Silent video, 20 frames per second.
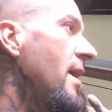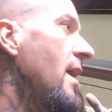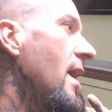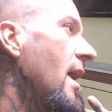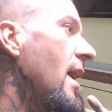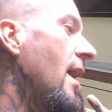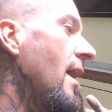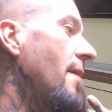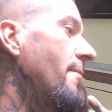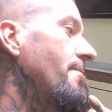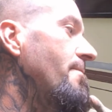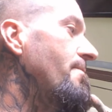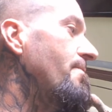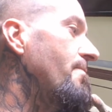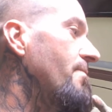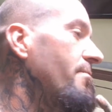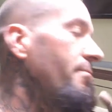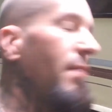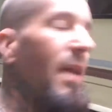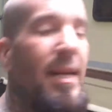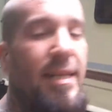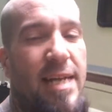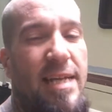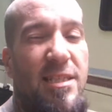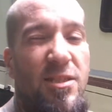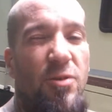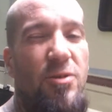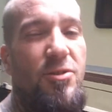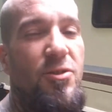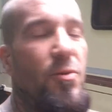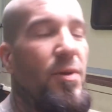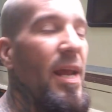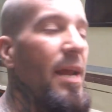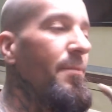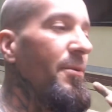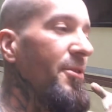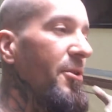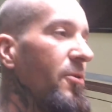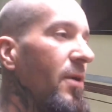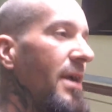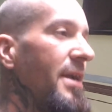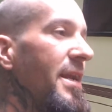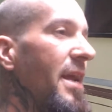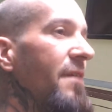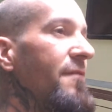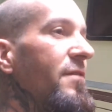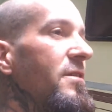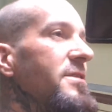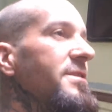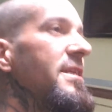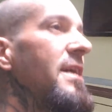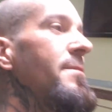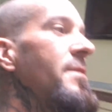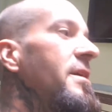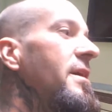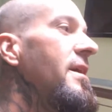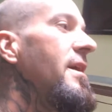Um, black tank so is okay, but the gray tank fills up.